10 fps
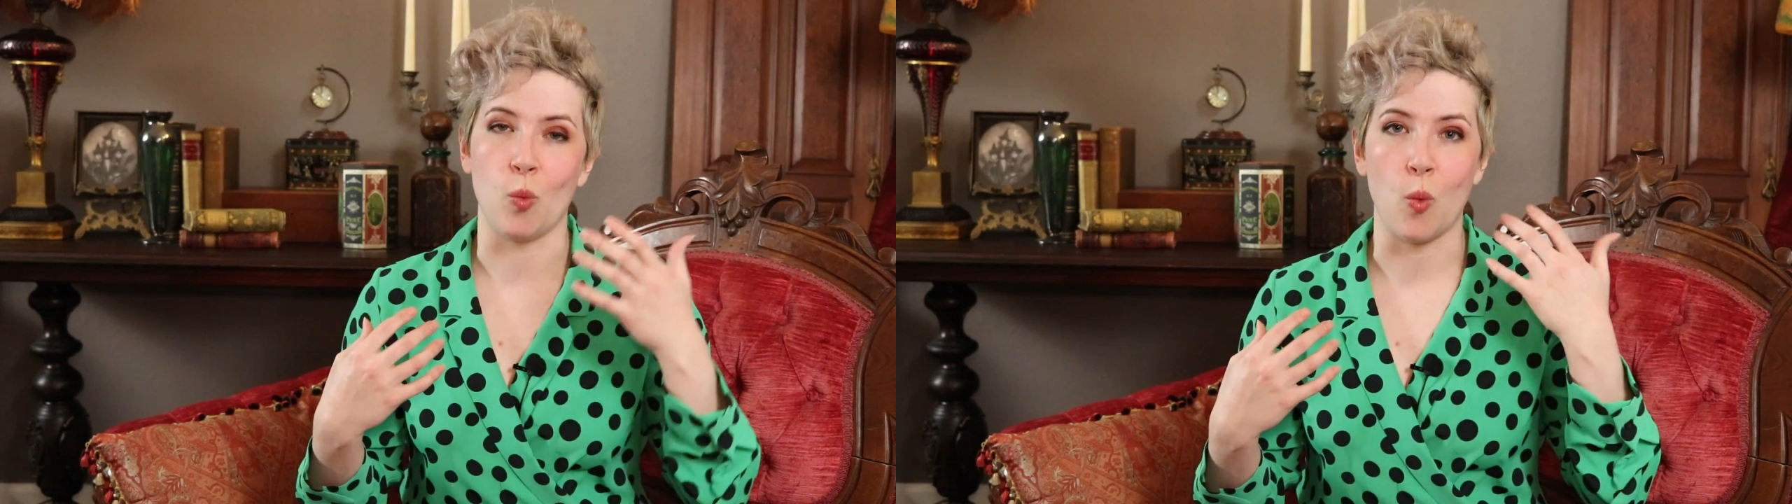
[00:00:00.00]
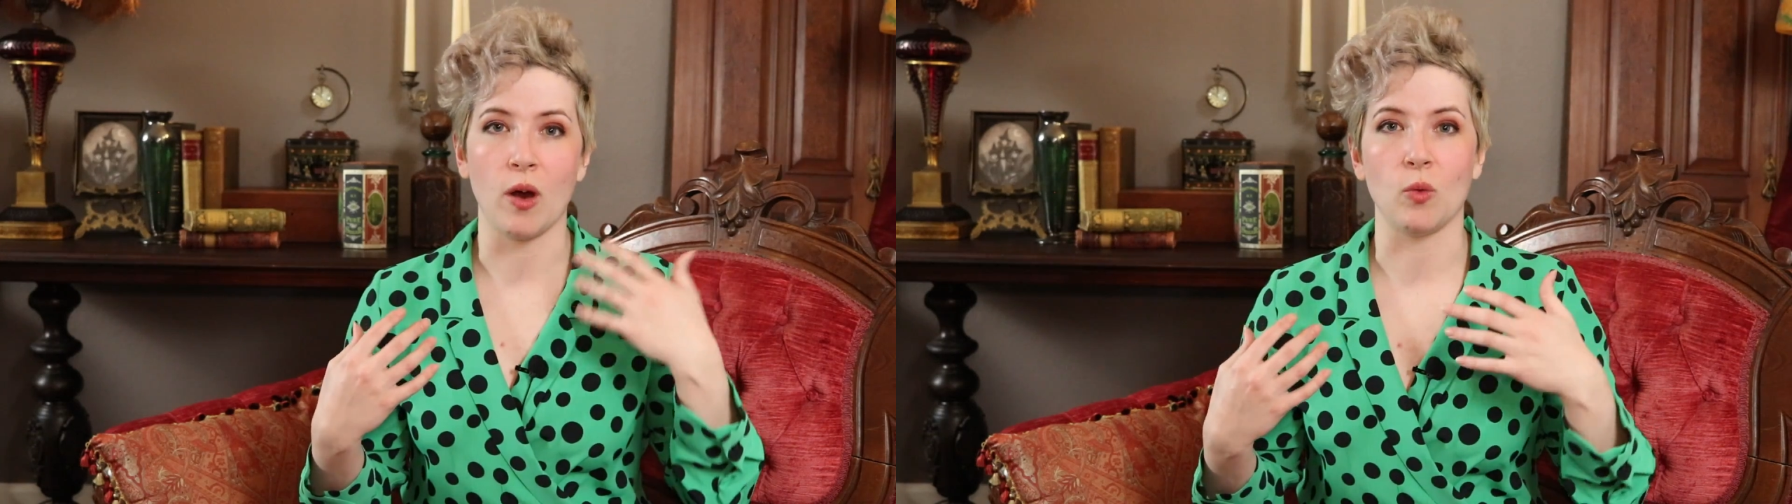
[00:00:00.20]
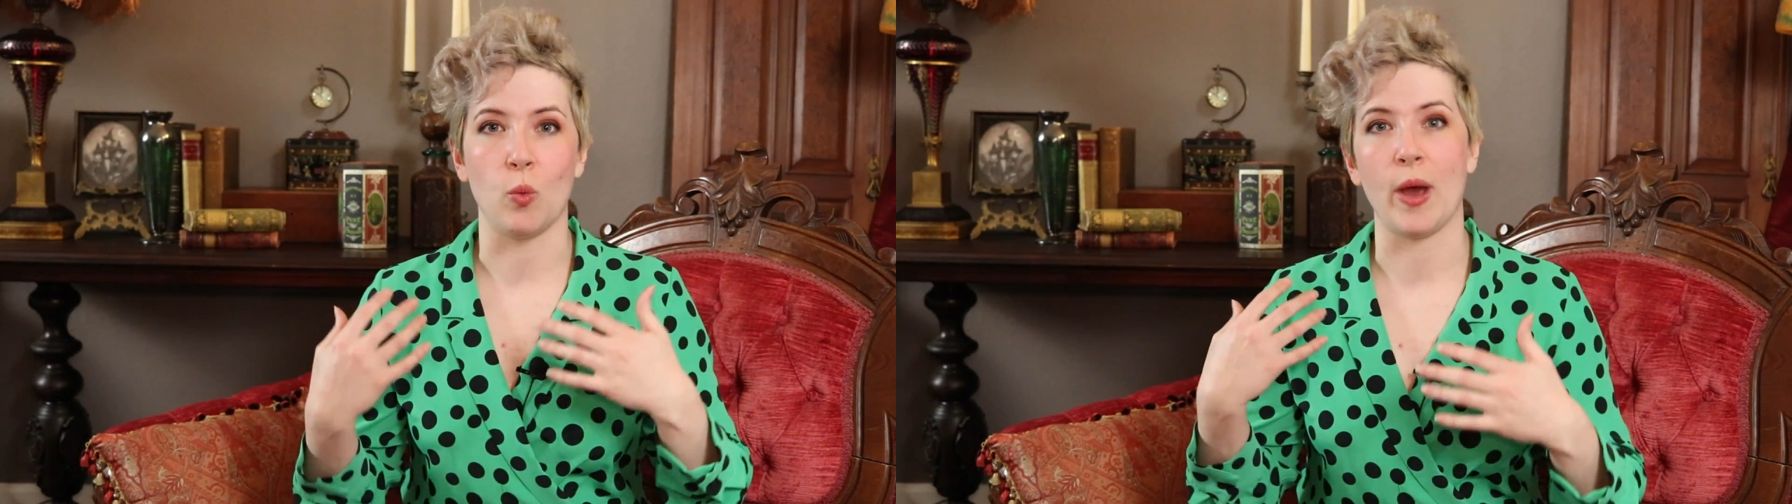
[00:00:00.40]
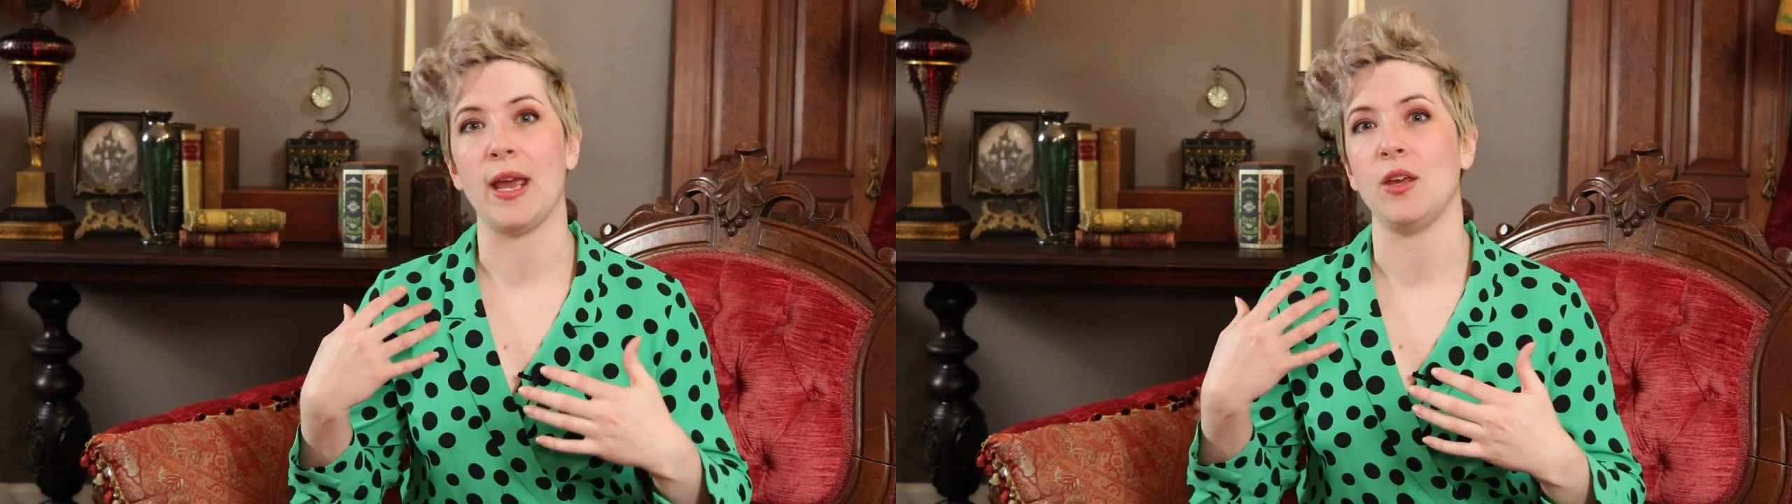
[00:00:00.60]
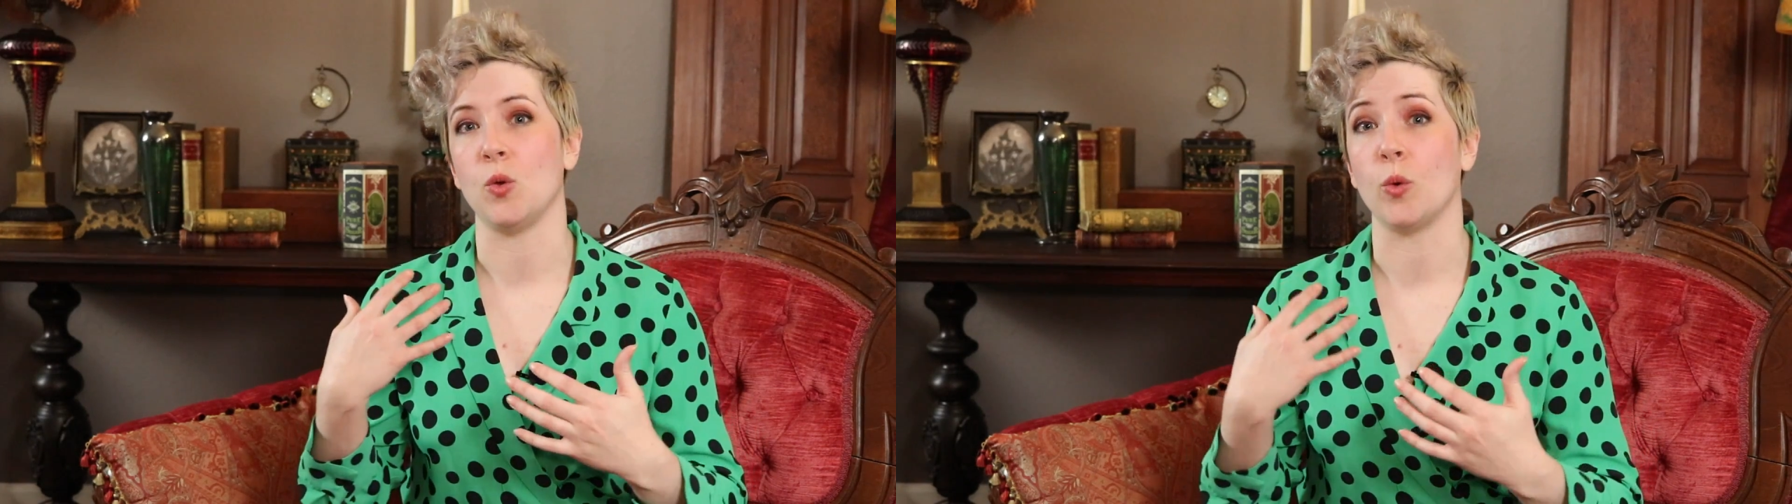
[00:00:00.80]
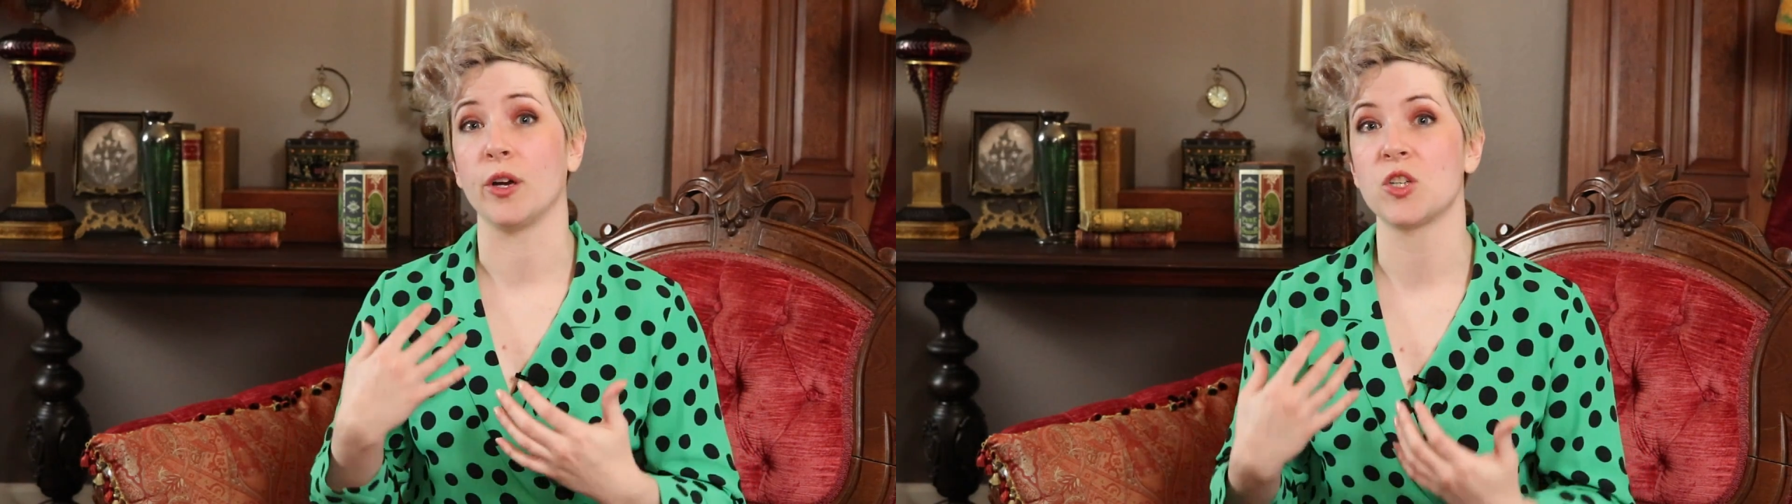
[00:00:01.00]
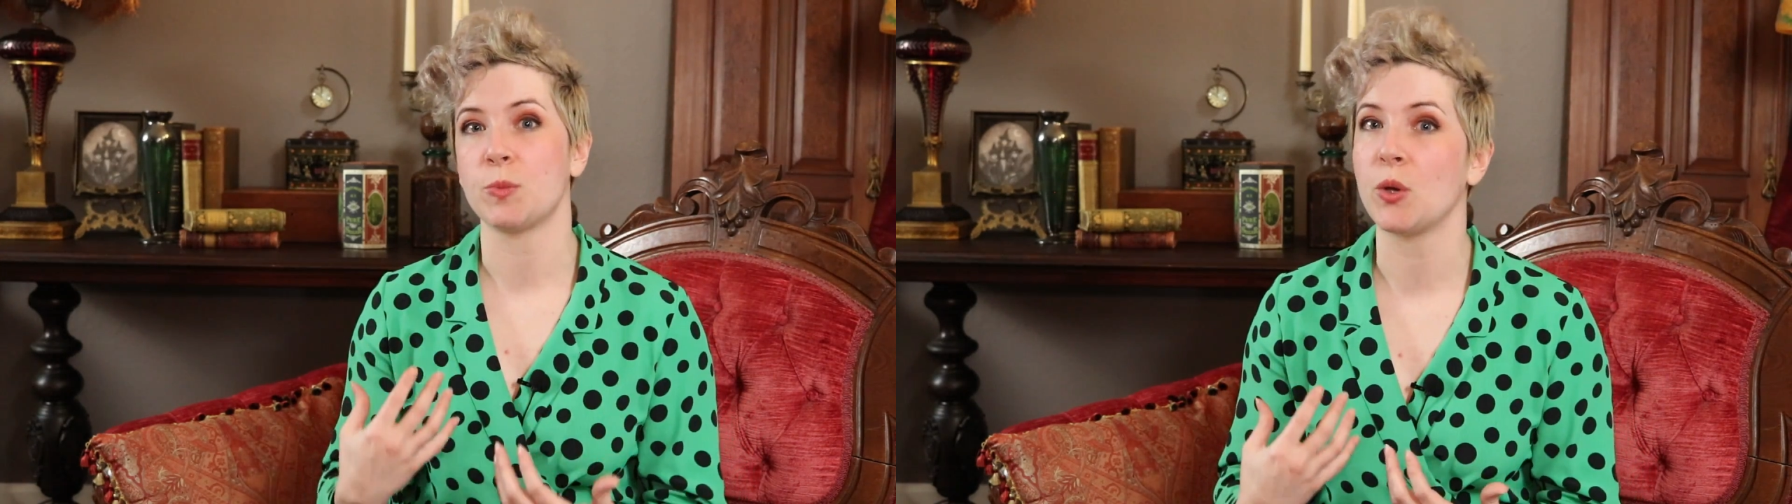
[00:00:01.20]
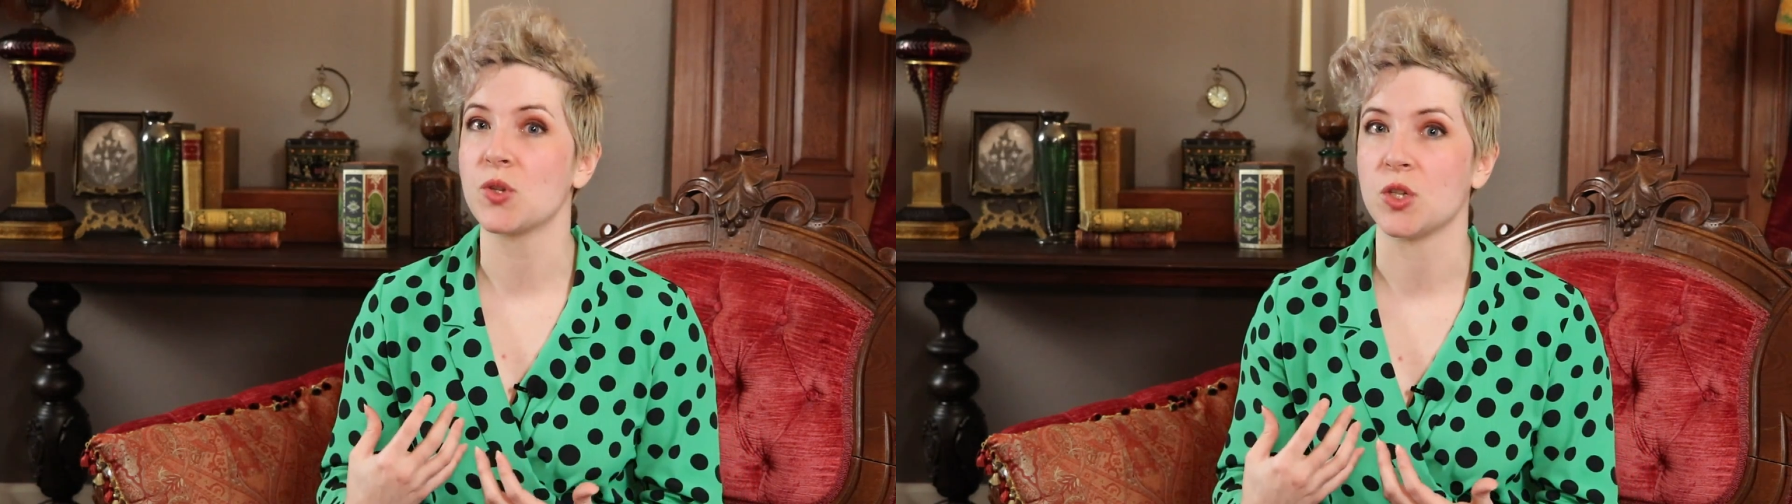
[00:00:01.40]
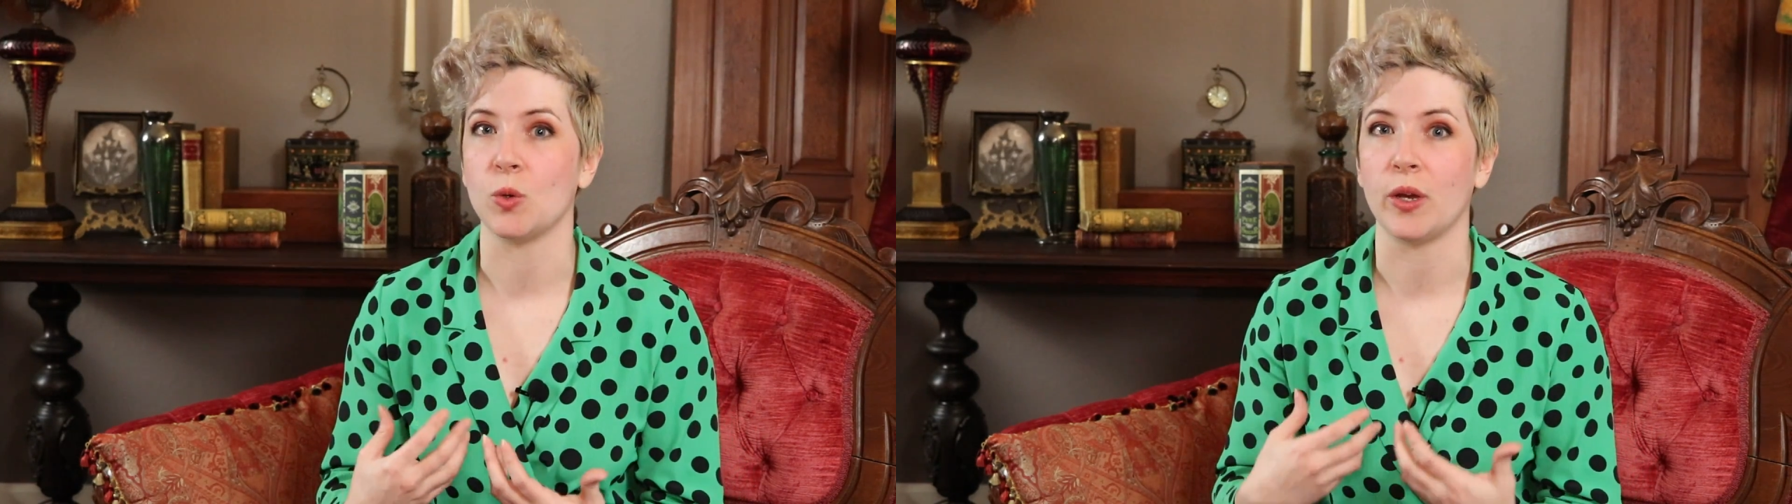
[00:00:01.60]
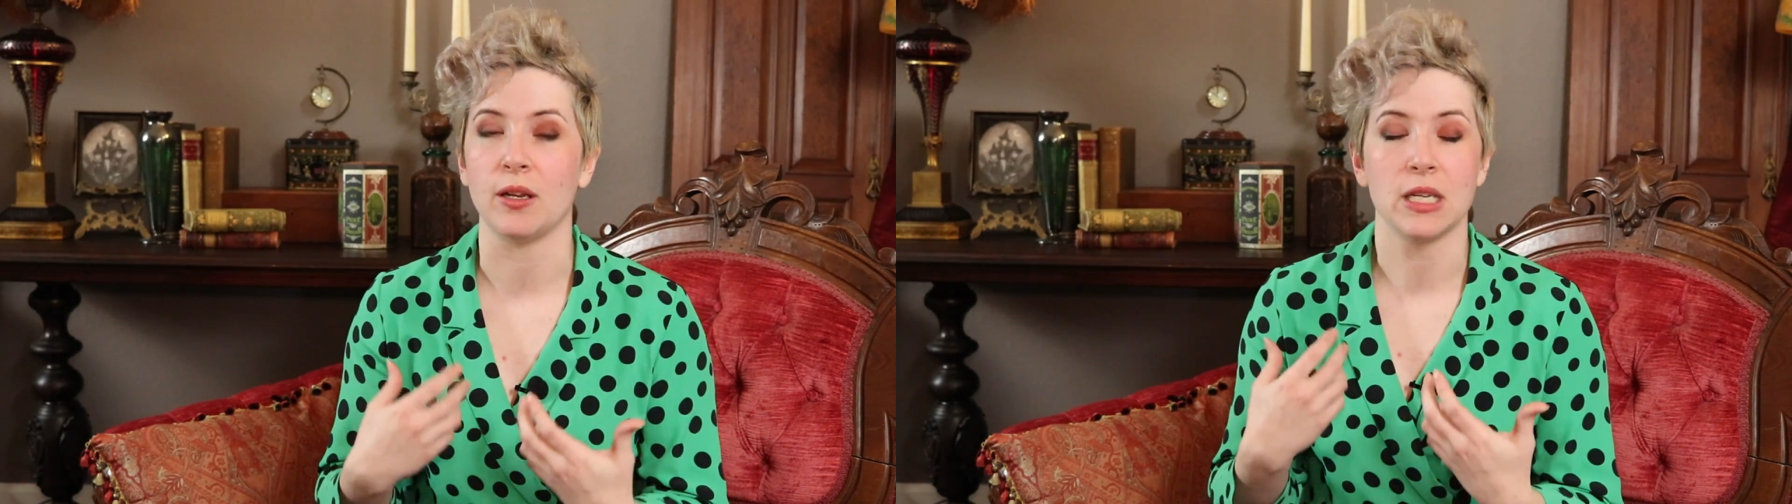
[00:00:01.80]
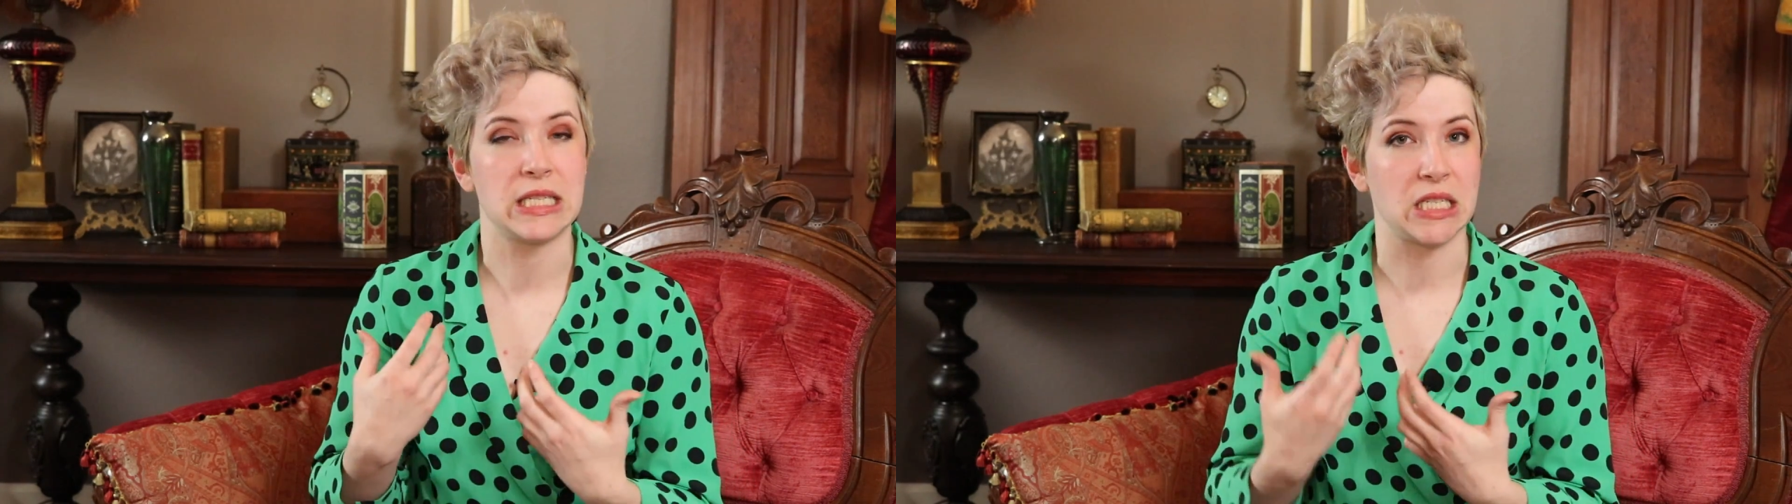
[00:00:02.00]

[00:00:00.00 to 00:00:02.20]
what way you were exposed to it,